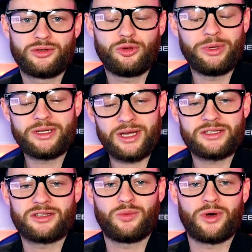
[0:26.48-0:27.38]
to be
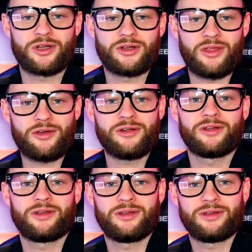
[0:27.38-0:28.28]
nice to one another
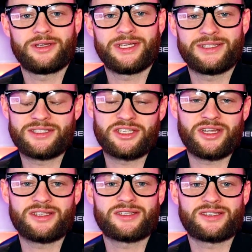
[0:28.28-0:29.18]
in today's